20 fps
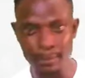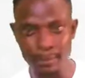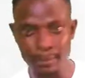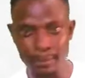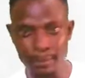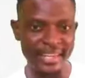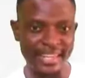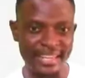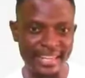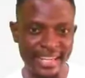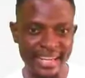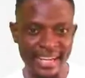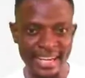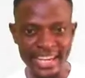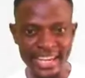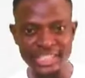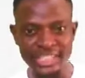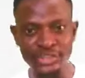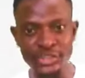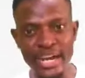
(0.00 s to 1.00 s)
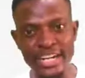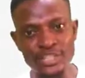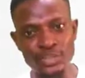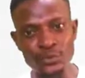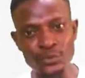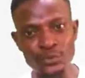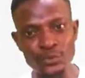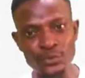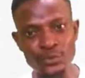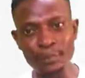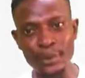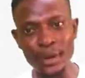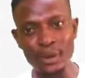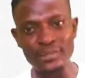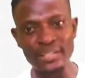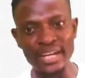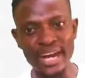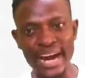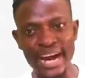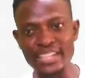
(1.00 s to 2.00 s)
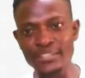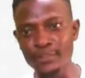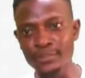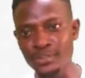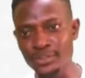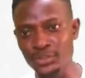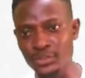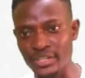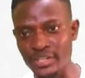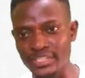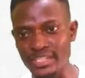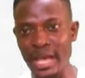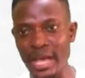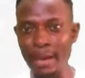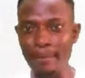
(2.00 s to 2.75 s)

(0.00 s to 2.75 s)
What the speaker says: B. He tried to repel the house mistress